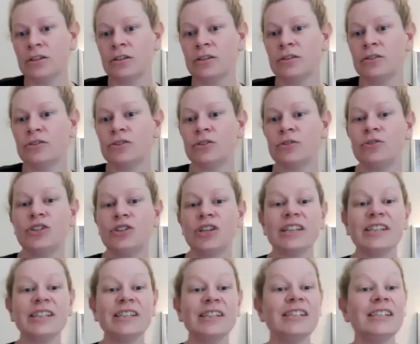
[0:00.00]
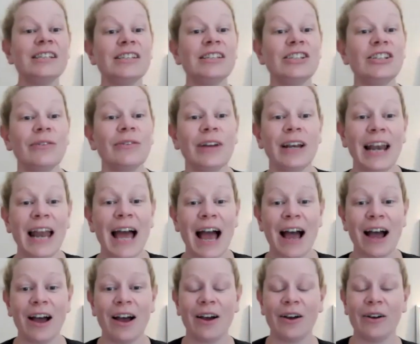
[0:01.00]
So just as you
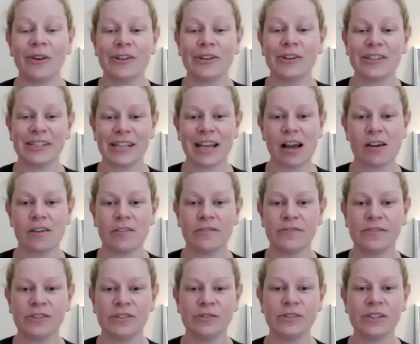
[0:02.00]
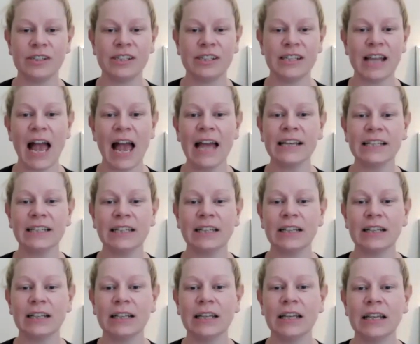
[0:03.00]
allow yourself to
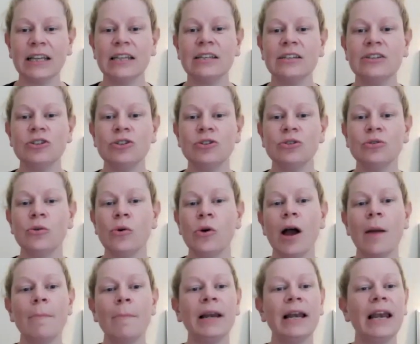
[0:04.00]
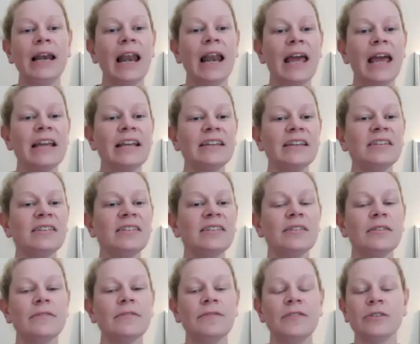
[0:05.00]
settle into a place
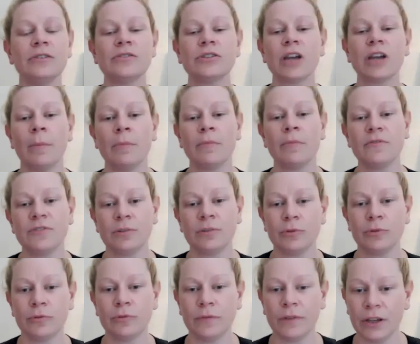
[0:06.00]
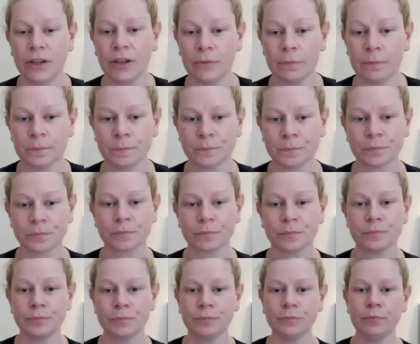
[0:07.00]
that feels comfortable for you,
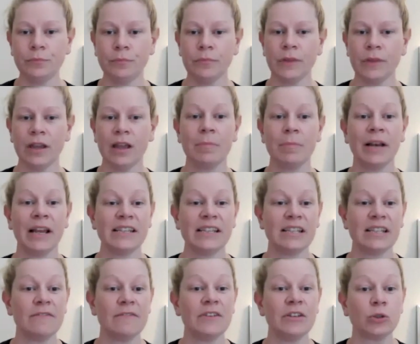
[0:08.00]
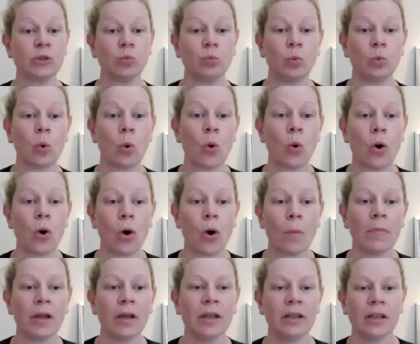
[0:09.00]
a place that feels
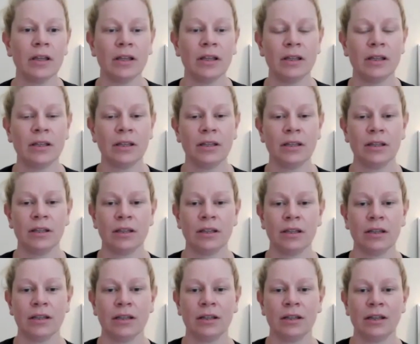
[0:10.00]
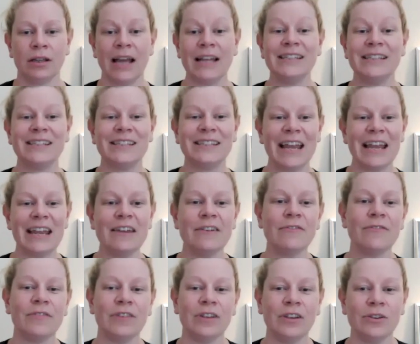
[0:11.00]
warm and
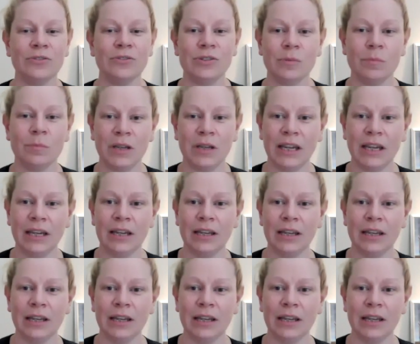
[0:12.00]
safe for you to be,